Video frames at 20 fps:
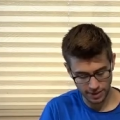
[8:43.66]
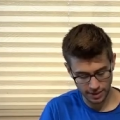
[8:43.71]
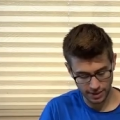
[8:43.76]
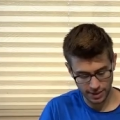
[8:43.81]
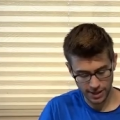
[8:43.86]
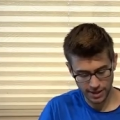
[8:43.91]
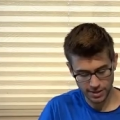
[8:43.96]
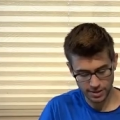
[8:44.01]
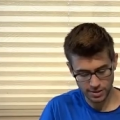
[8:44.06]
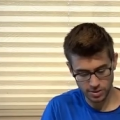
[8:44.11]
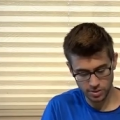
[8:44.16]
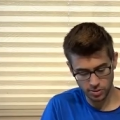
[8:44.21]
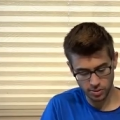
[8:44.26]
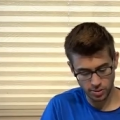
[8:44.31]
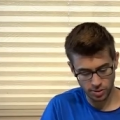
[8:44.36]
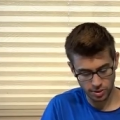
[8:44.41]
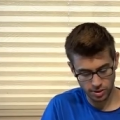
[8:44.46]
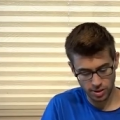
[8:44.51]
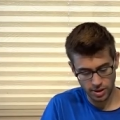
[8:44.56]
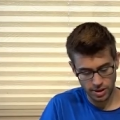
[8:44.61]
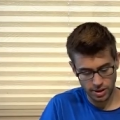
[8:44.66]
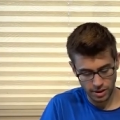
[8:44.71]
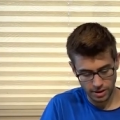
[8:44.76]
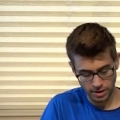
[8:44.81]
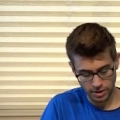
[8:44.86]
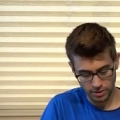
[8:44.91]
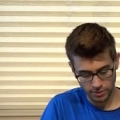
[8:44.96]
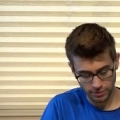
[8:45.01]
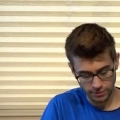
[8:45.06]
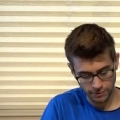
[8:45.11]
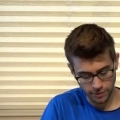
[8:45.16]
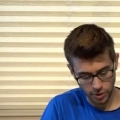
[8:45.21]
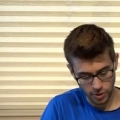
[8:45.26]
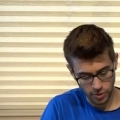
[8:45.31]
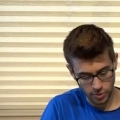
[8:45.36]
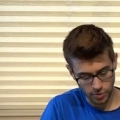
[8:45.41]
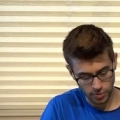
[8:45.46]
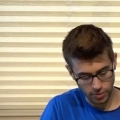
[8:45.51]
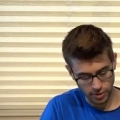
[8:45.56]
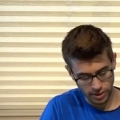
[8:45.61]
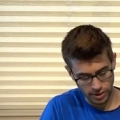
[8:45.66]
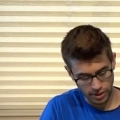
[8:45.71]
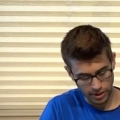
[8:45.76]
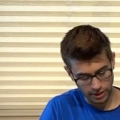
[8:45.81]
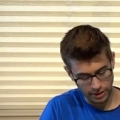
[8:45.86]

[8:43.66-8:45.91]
to connect your phone